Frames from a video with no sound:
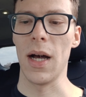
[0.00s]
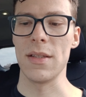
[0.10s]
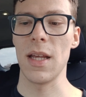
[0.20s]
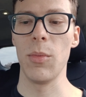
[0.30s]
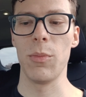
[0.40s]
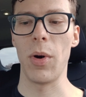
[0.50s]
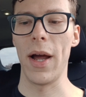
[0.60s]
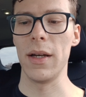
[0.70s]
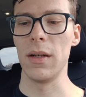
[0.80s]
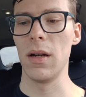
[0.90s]
Same with
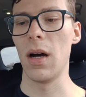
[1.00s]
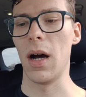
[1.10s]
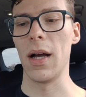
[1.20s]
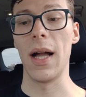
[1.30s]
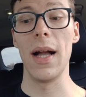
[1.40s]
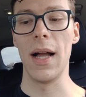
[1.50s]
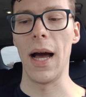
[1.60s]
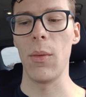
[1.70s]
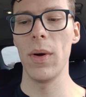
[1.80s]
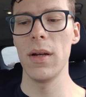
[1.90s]
Brian
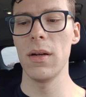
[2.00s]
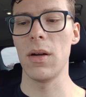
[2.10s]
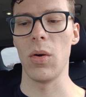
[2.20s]
Goodwin.